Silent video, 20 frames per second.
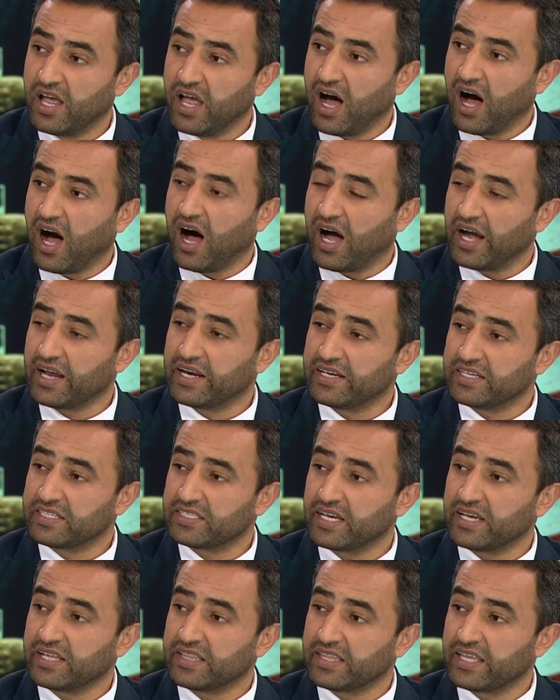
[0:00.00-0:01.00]
Island
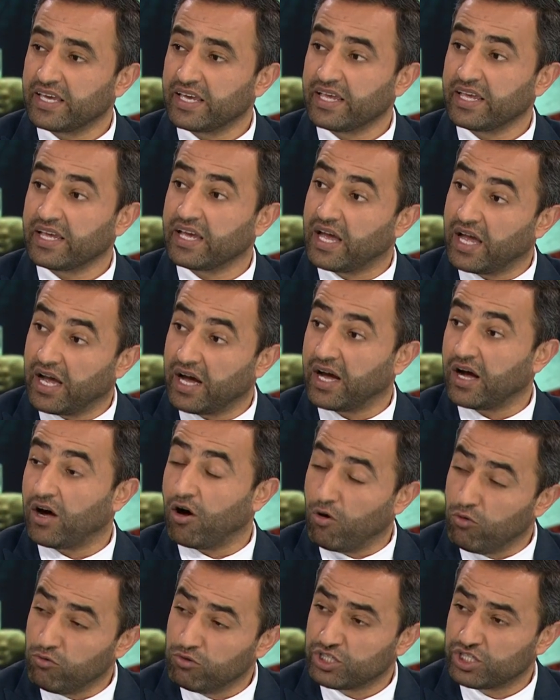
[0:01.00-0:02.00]
in the
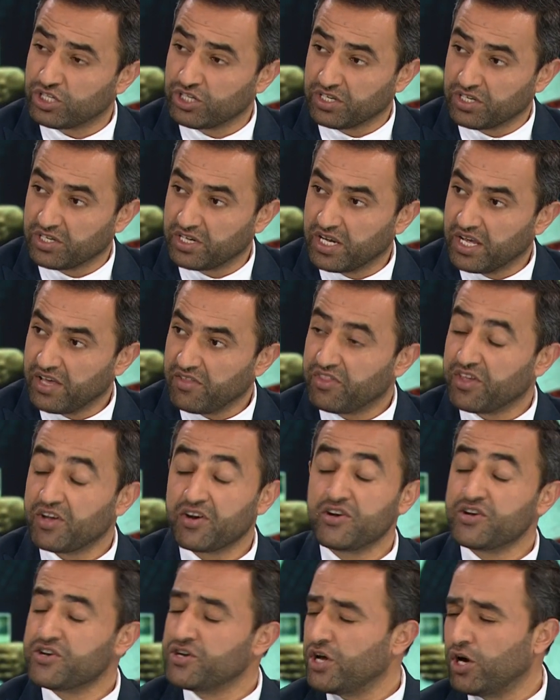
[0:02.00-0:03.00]
ocean? There are
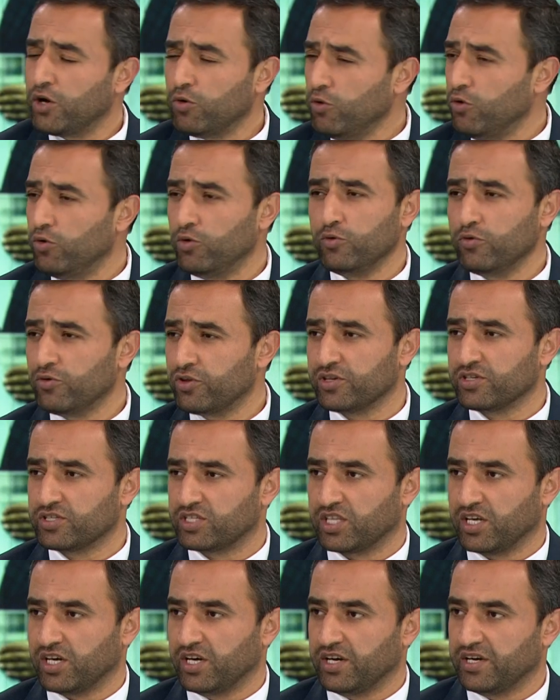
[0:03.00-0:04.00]
no Houthis
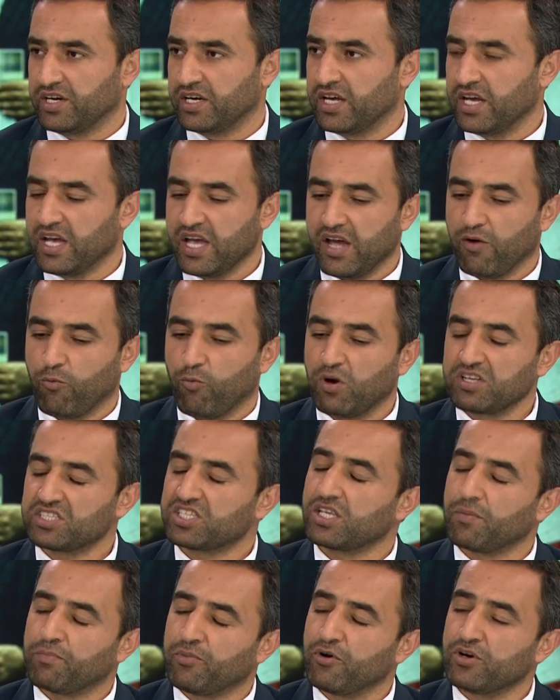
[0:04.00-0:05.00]
there. What's
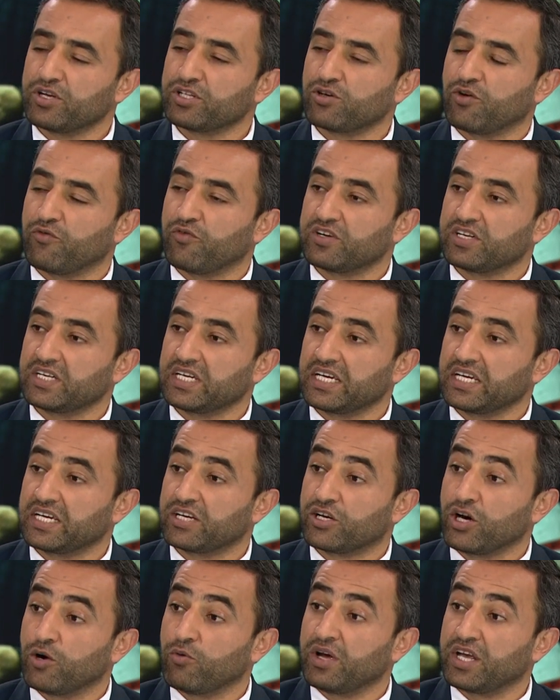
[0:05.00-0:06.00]
the point of
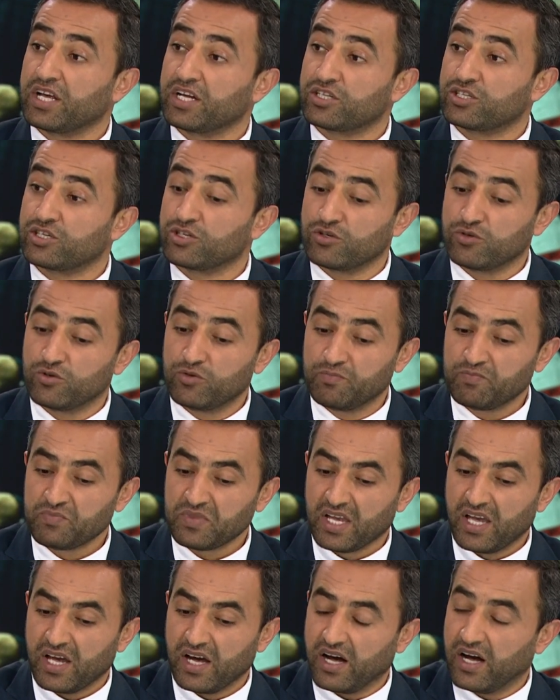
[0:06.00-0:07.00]
going to
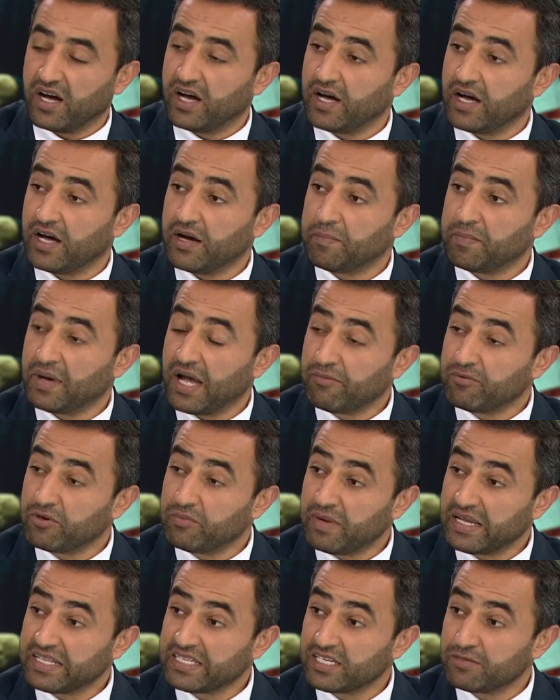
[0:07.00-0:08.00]
Bab
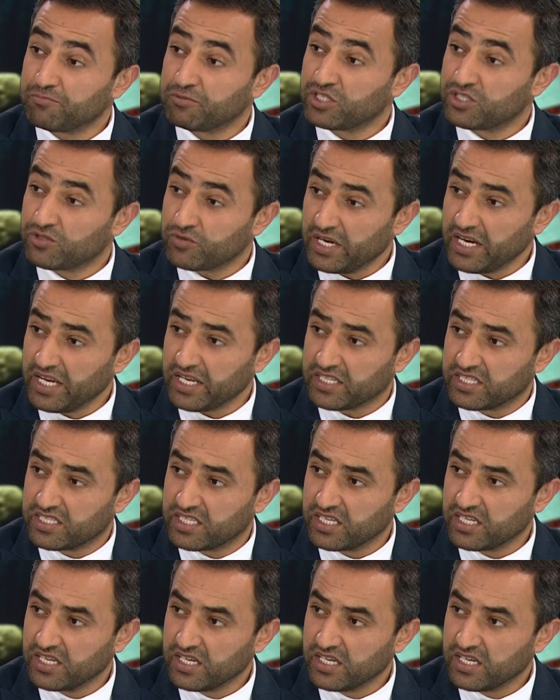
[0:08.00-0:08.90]
al-Mandab Strait?